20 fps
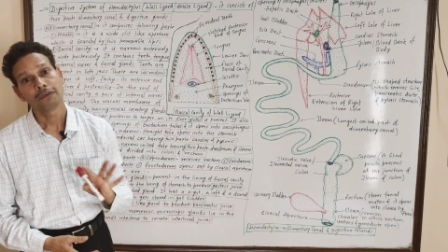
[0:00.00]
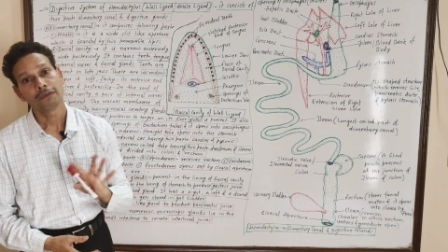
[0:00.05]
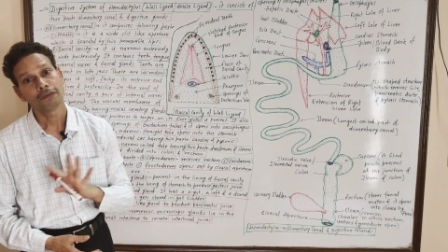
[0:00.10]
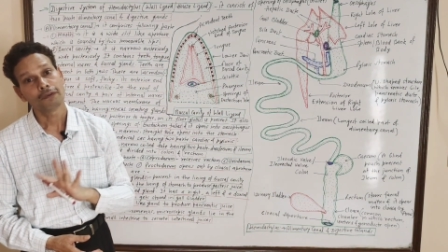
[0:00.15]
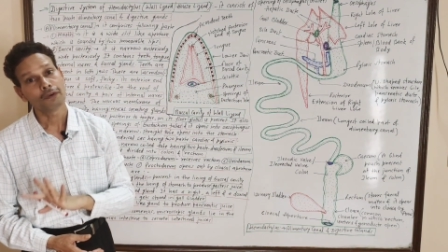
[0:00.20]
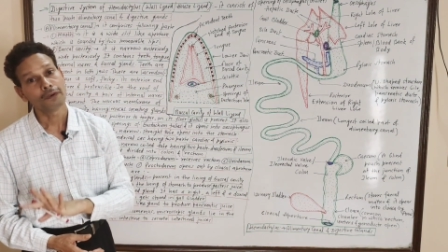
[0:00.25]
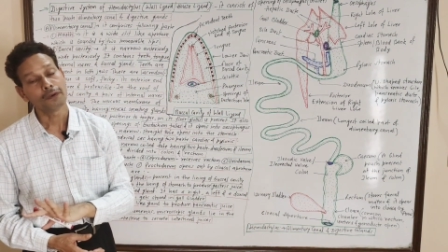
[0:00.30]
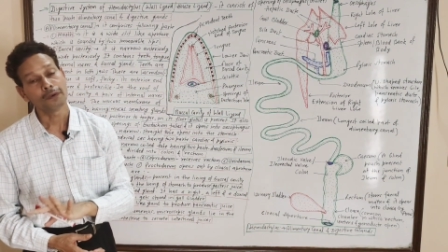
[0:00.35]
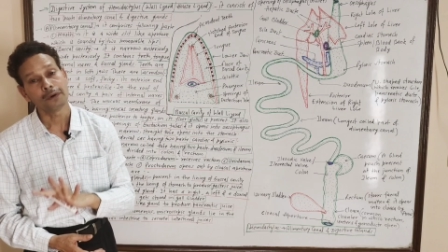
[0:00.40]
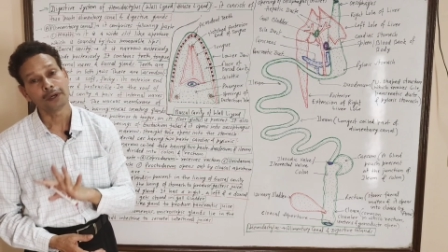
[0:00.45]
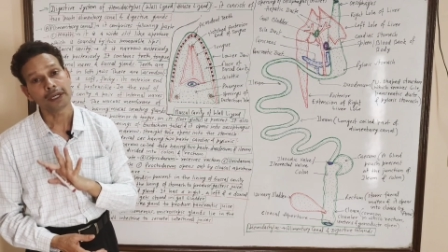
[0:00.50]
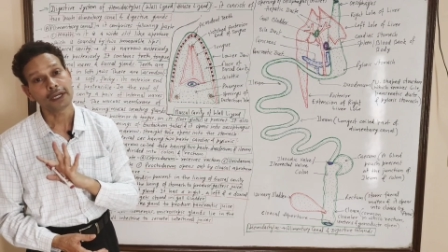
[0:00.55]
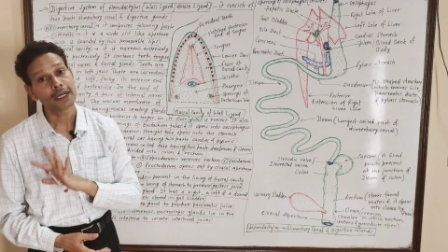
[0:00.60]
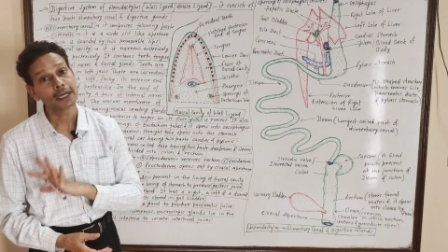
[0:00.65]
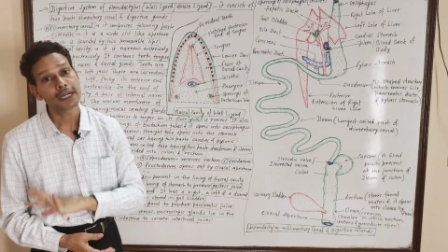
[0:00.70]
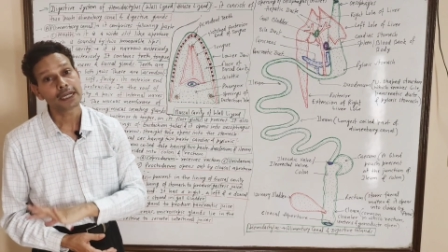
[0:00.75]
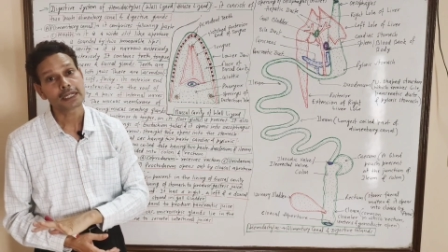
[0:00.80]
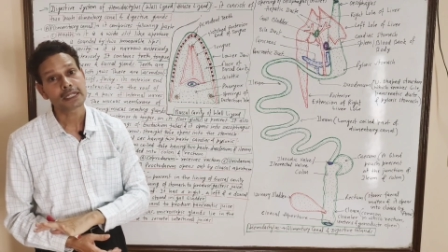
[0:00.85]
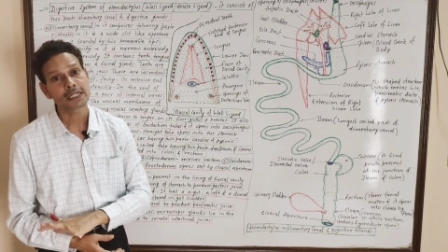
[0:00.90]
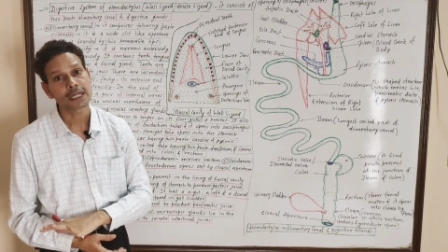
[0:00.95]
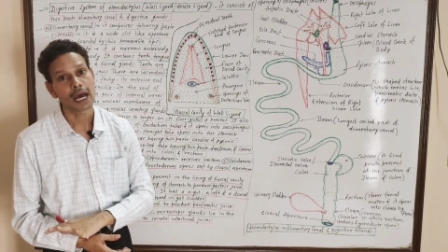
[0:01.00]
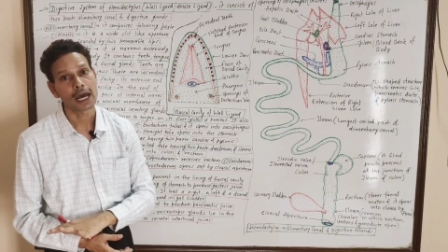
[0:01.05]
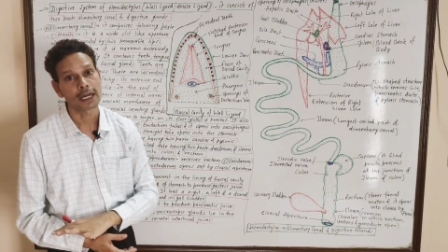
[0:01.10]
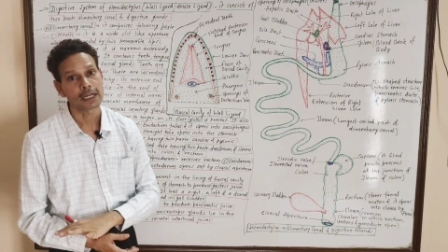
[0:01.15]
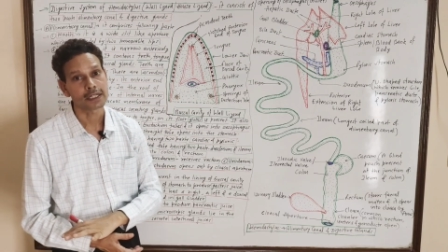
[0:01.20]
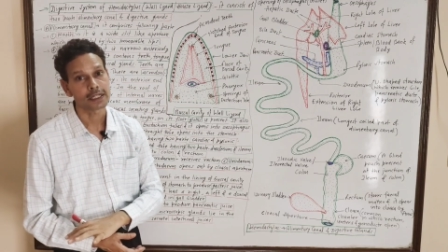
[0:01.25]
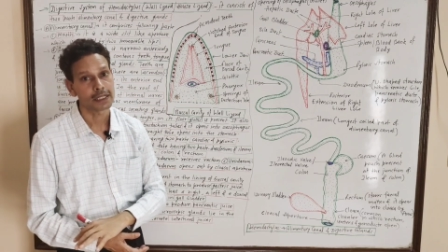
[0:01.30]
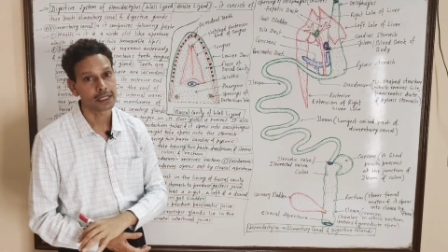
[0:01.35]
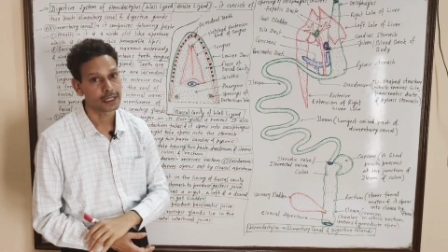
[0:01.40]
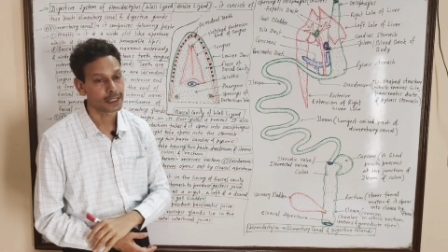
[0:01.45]
fluid
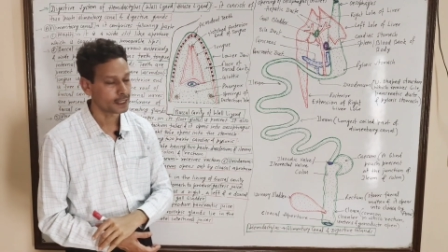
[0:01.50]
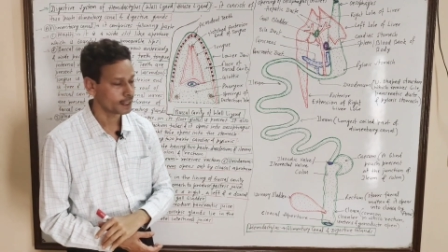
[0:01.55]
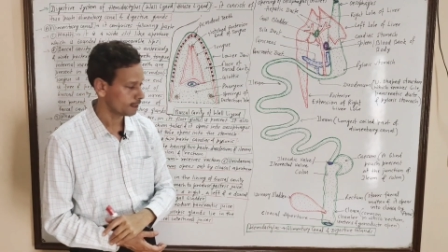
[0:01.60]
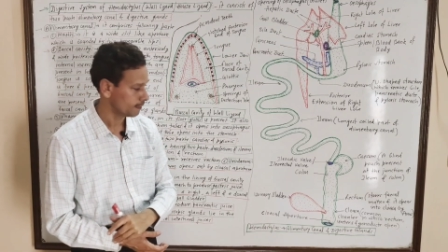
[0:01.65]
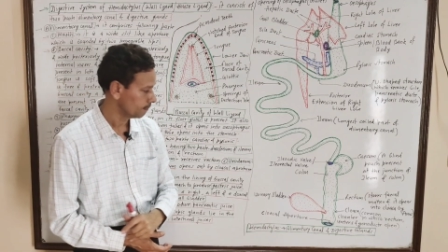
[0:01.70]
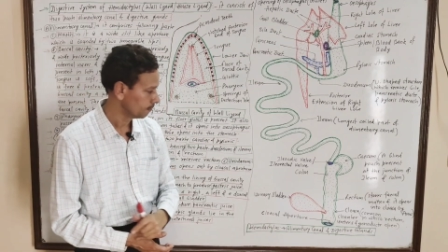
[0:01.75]
discharges,